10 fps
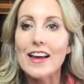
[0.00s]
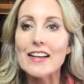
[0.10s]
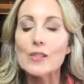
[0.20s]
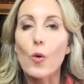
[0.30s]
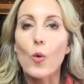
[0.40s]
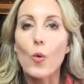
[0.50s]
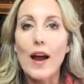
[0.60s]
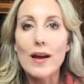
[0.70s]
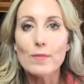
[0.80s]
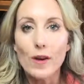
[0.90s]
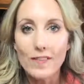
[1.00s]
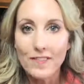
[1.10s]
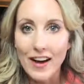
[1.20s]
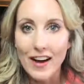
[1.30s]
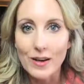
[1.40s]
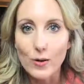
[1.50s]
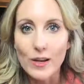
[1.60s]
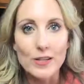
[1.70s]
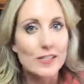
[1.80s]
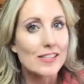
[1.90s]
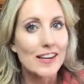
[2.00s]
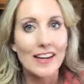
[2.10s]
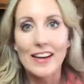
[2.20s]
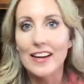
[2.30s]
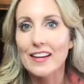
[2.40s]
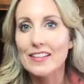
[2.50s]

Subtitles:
It's way more fun when you're singing